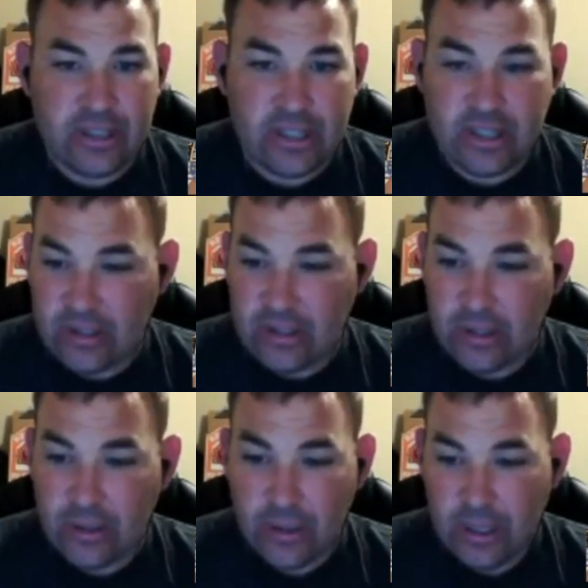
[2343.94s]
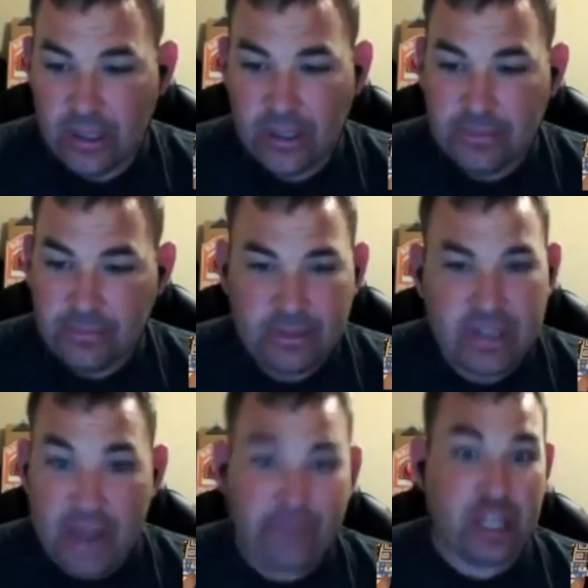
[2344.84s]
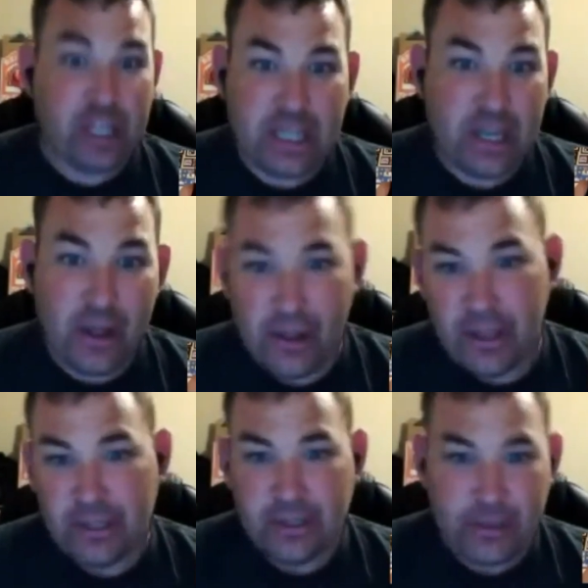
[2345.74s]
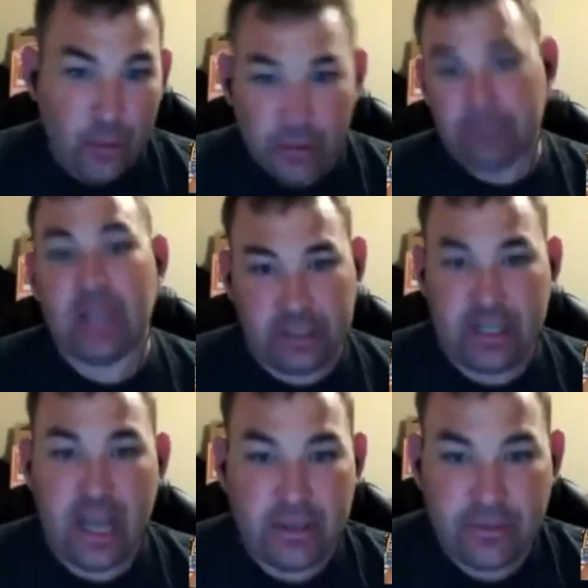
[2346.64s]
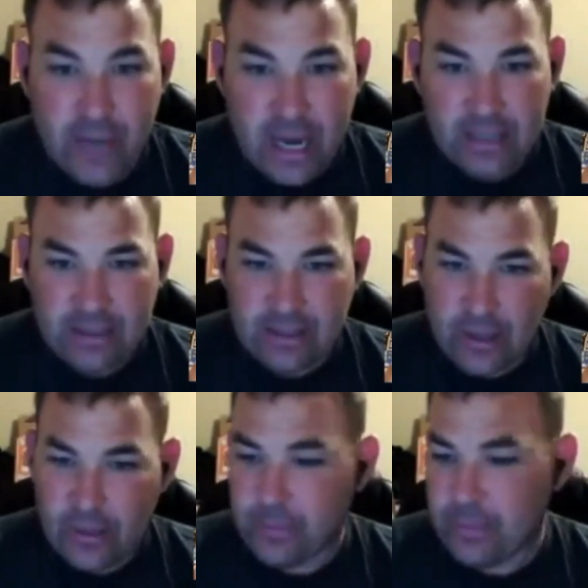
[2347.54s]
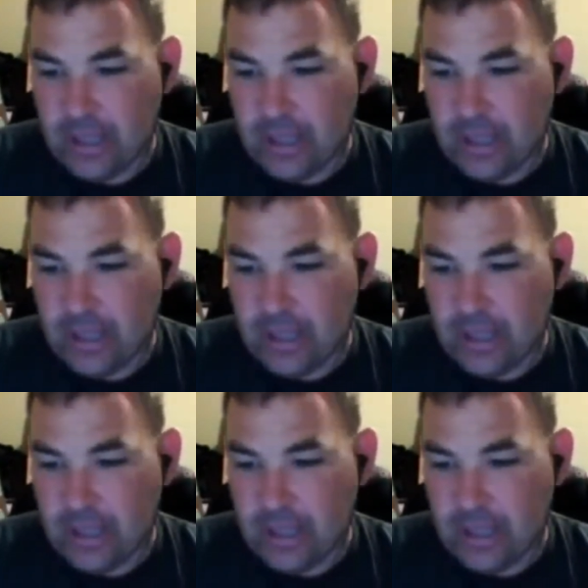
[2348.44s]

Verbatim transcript: early in the season to Tyreek Hill score some touchdowns right